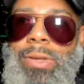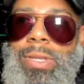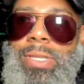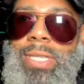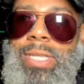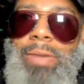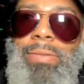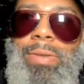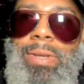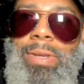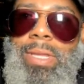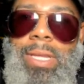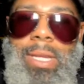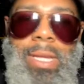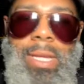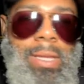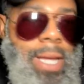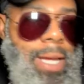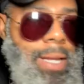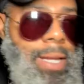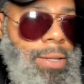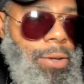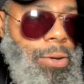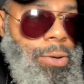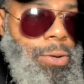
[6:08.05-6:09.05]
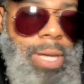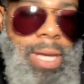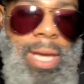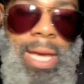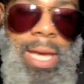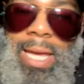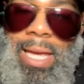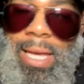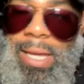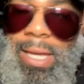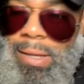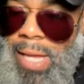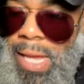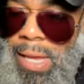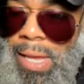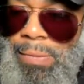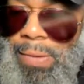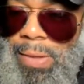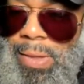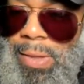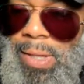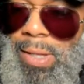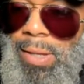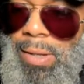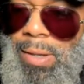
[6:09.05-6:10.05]
It's everything that they do,
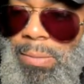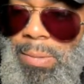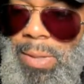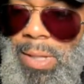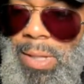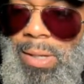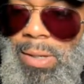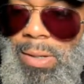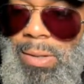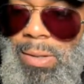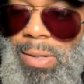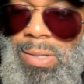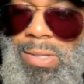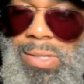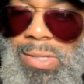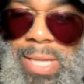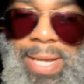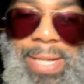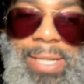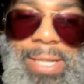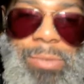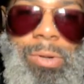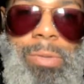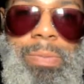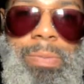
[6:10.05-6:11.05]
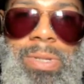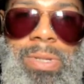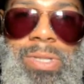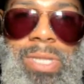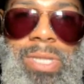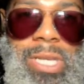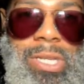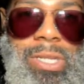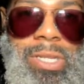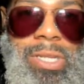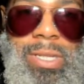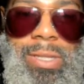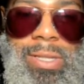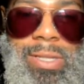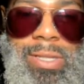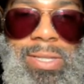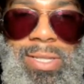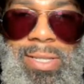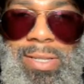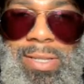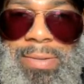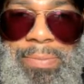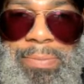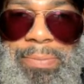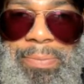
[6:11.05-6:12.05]
even the sexual positions.